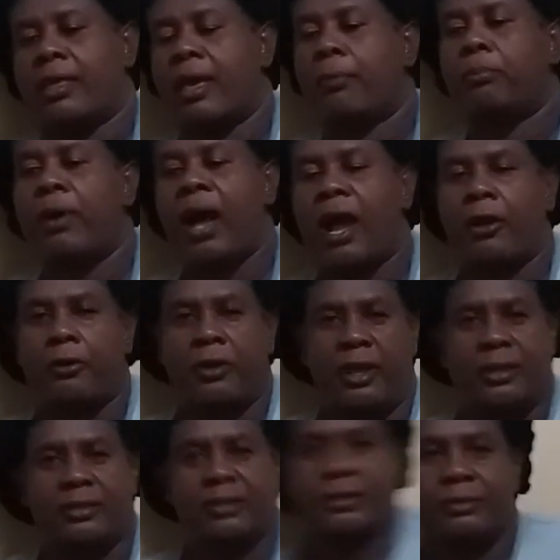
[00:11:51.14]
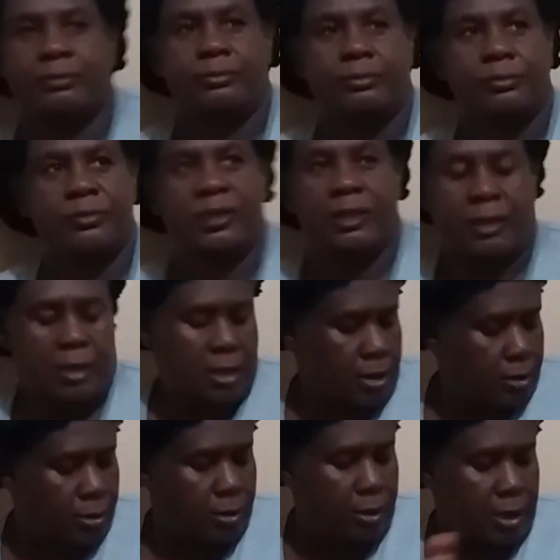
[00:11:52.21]
Yeah, Paris.
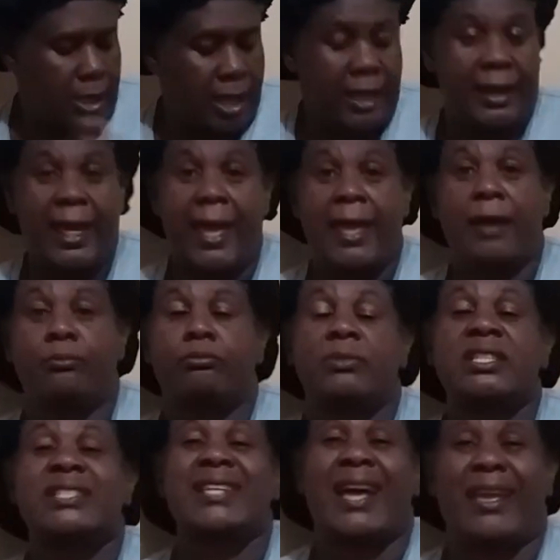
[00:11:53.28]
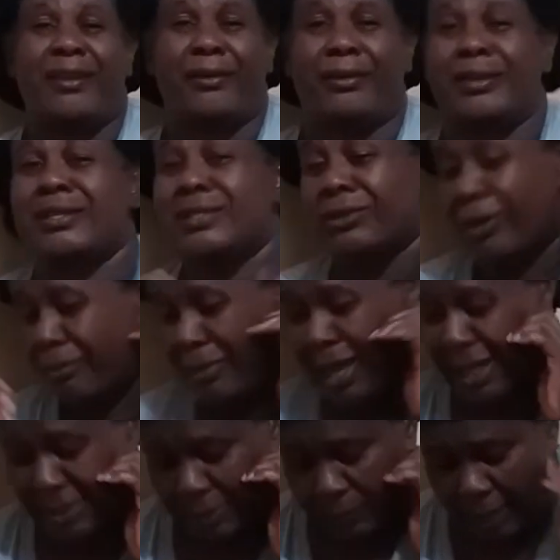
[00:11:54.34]
Oh Lord, I am tired. This is how
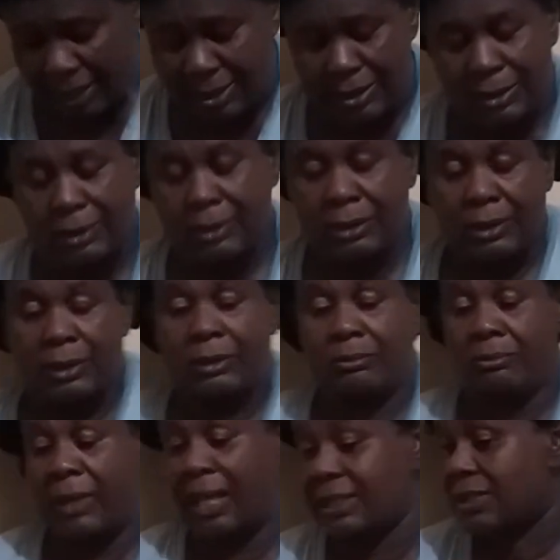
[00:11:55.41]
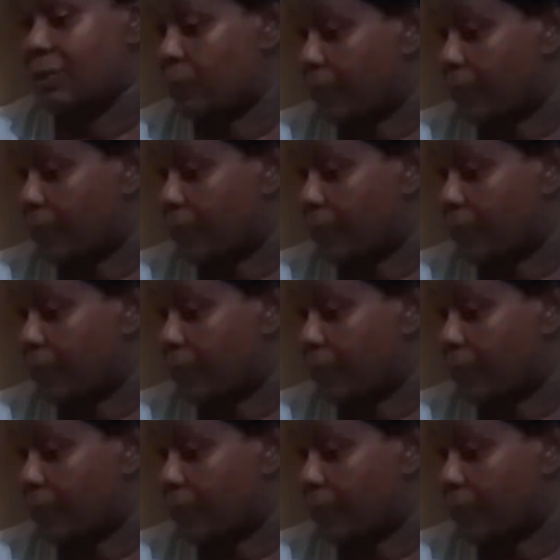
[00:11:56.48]
I